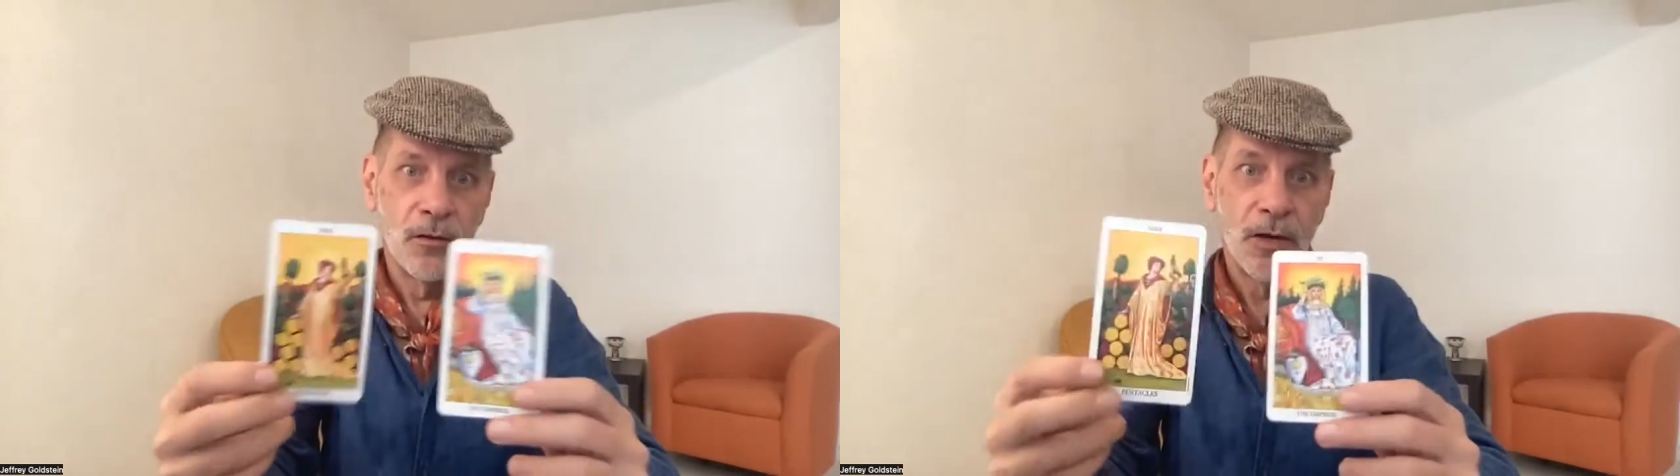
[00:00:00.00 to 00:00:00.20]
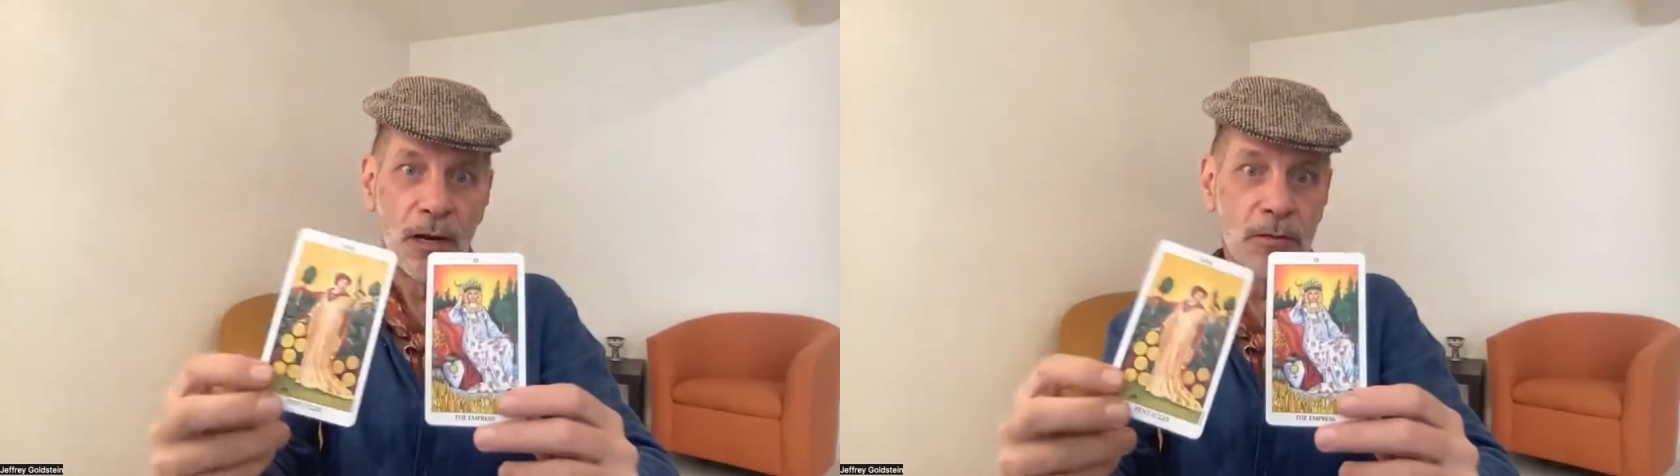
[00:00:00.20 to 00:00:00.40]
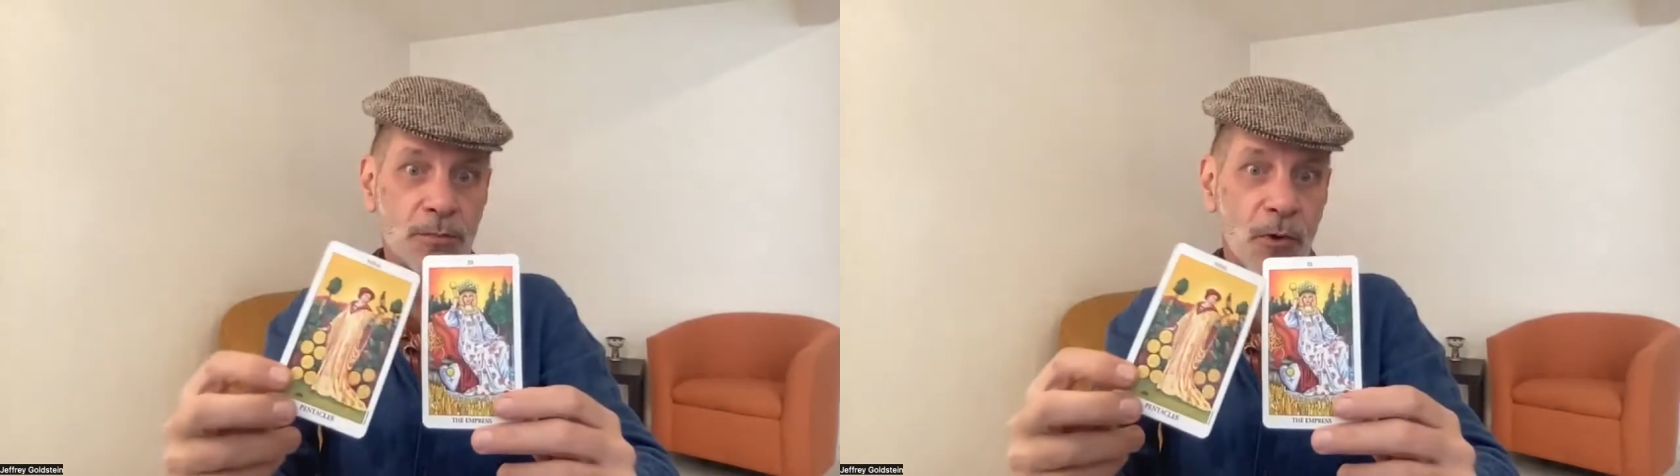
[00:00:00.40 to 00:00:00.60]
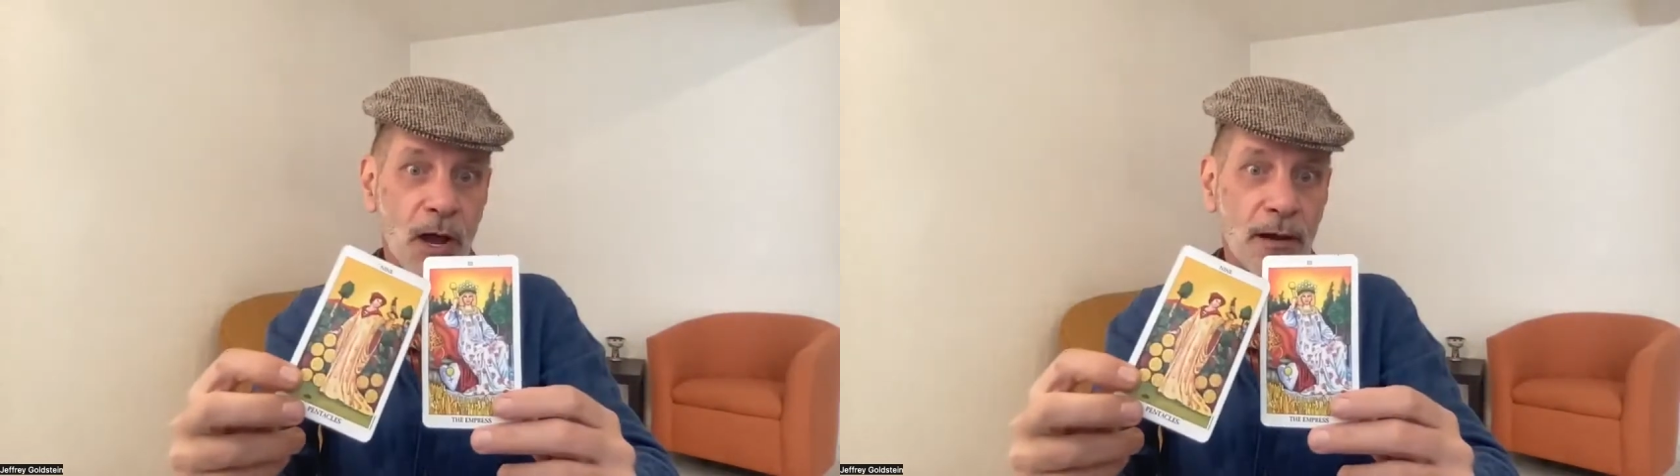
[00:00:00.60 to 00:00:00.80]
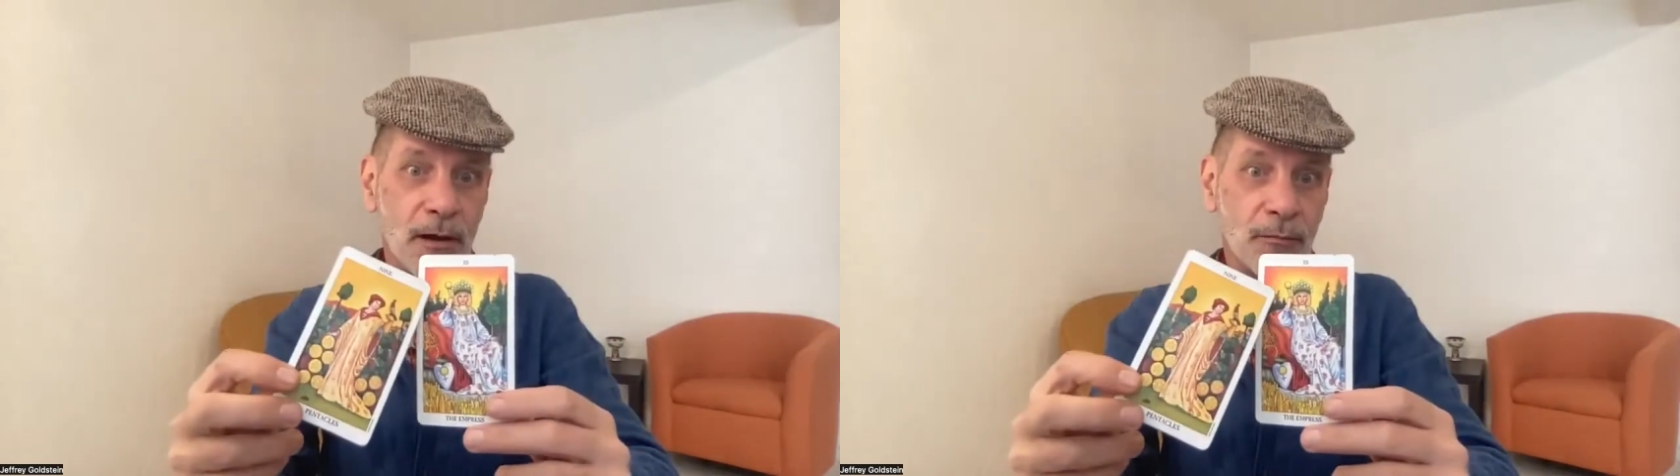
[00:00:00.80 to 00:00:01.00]
look at how it's
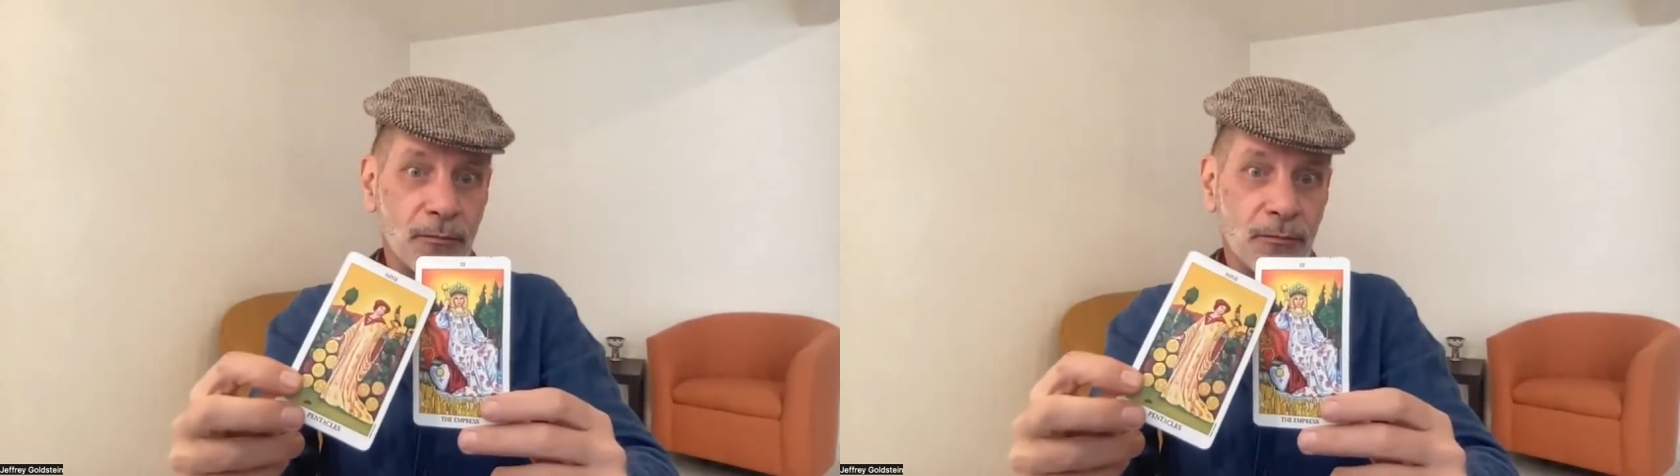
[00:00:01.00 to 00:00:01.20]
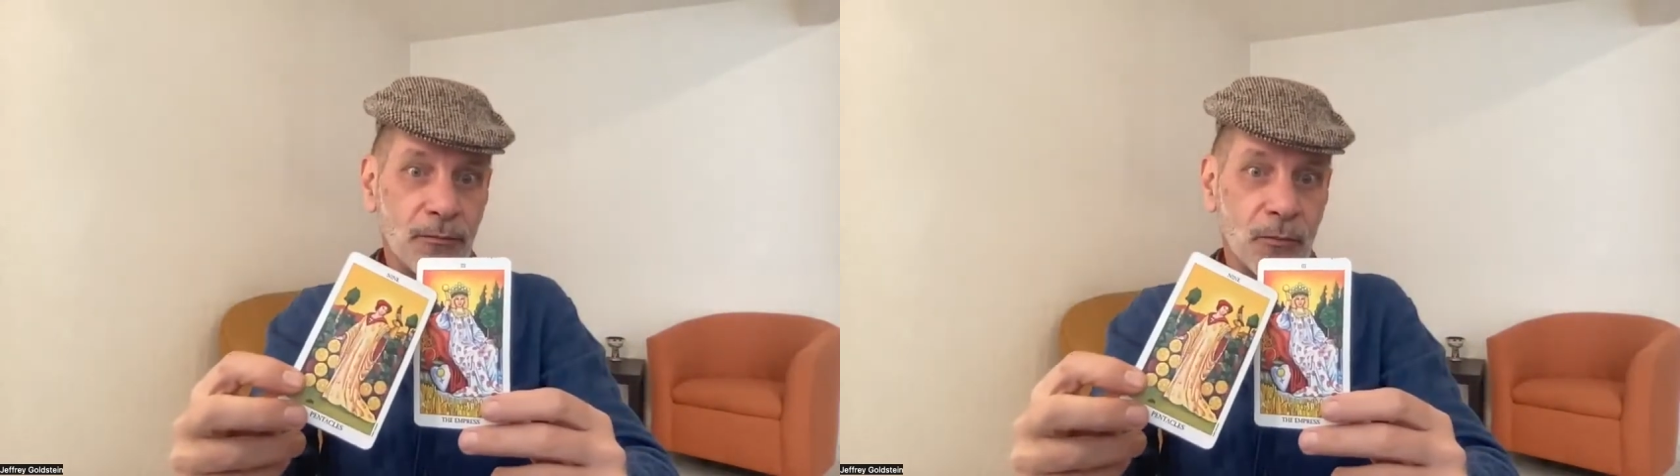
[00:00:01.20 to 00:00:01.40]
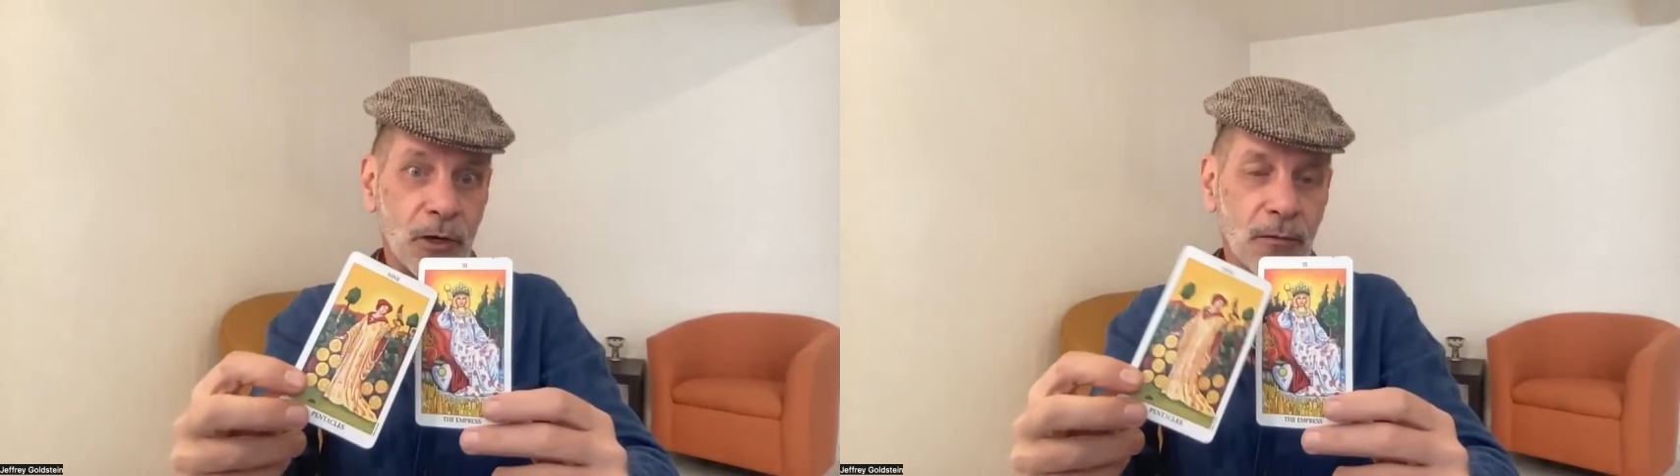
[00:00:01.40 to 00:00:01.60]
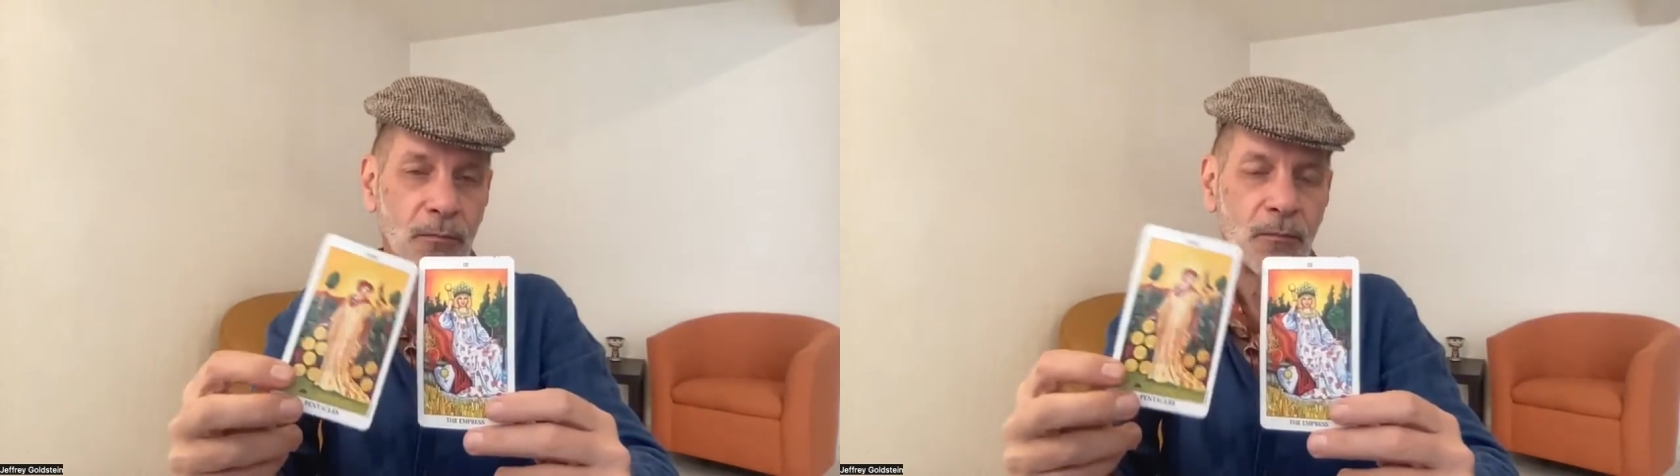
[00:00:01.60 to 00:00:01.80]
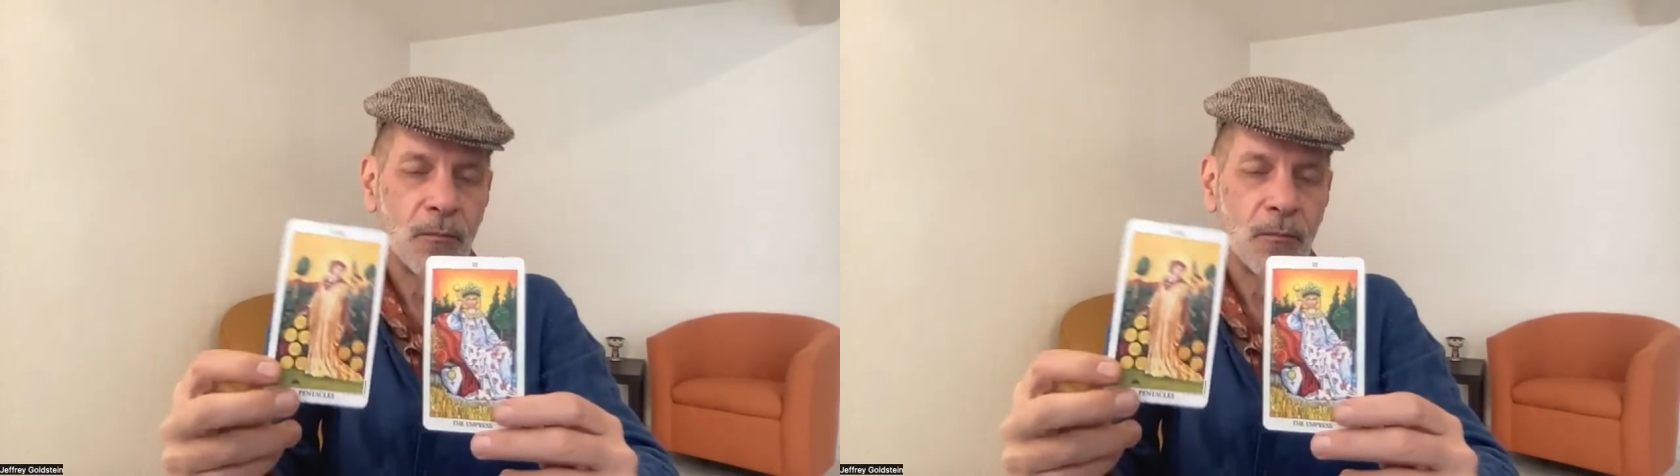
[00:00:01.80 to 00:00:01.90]
brighter, right?